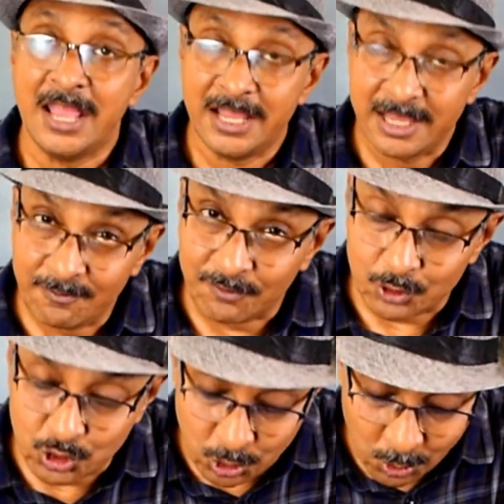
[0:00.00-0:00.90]
If you
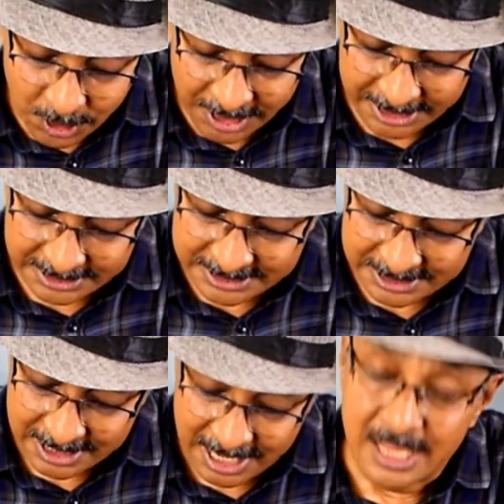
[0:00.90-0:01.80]
do it
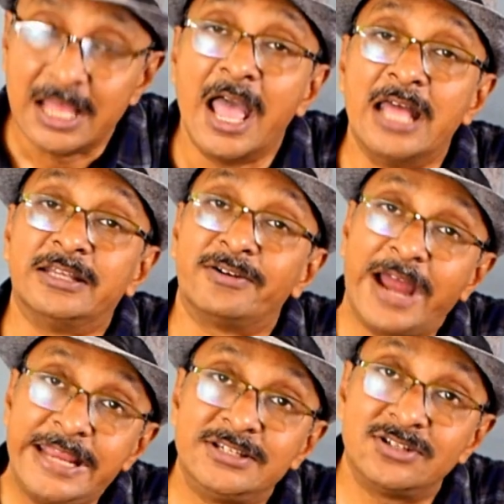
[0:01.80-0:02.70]
at the
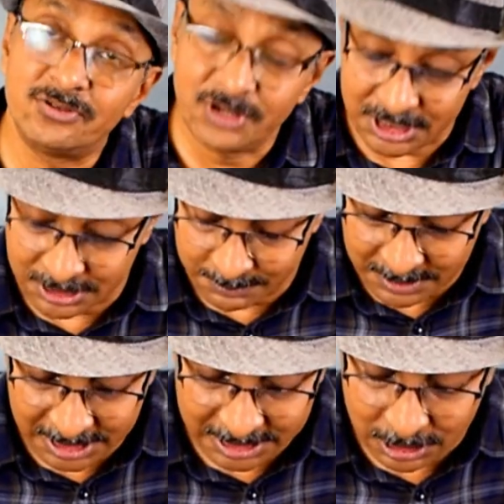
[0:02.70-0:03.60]
right rhythm,
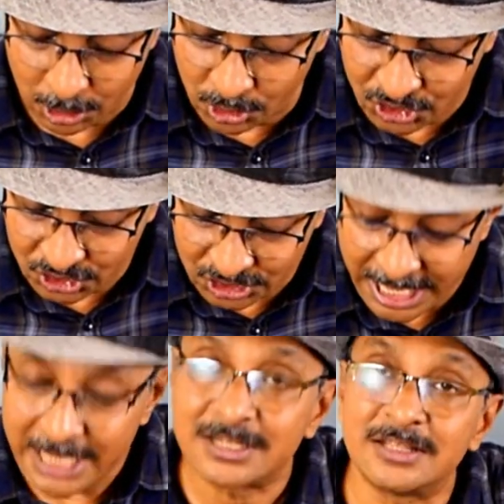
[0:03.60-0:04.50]
it looks
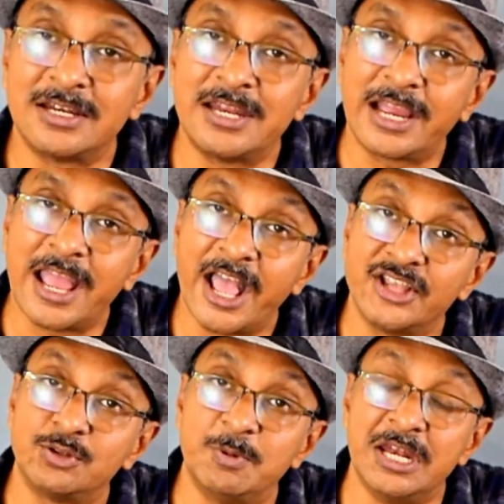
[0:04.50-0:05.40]
that the deck
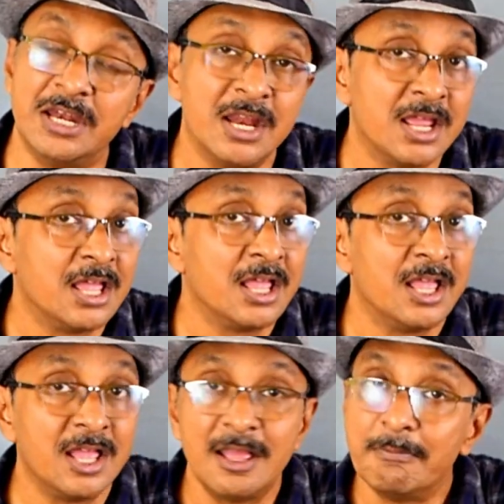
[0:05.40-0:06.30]
has been
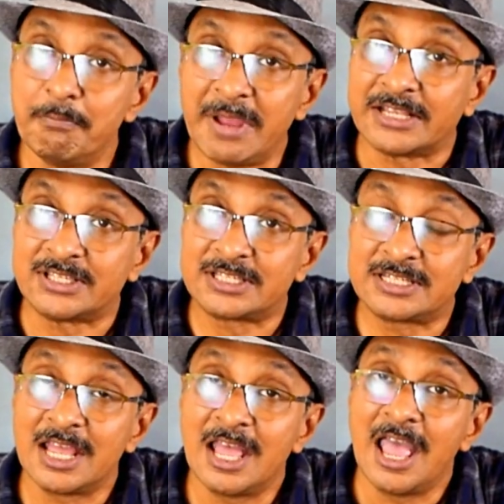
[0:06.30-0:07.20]
mixed,
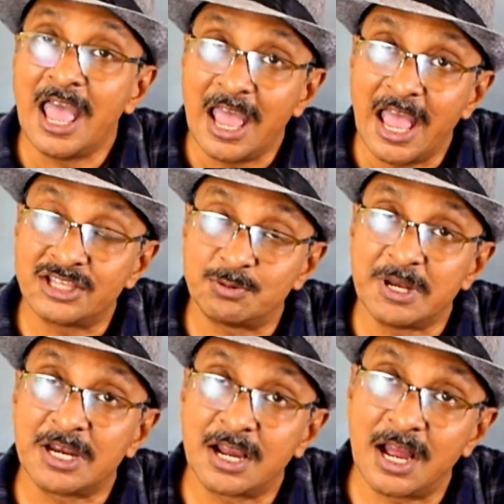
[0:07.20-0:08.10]
has
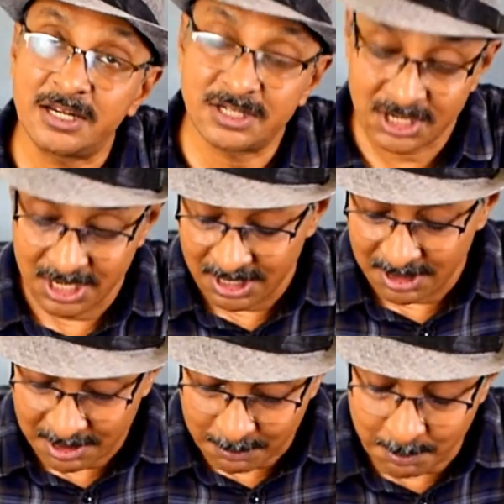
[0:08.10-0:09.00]
been cut
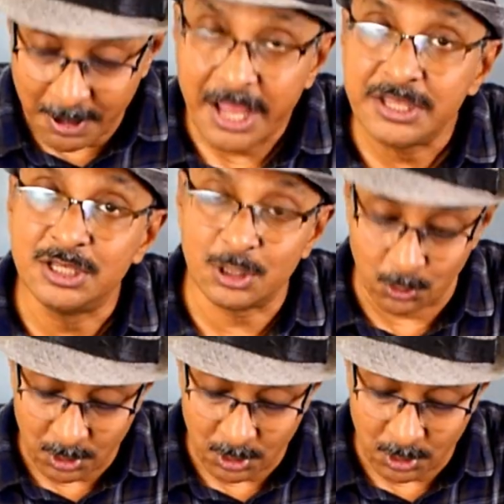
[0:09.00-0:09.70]
by you.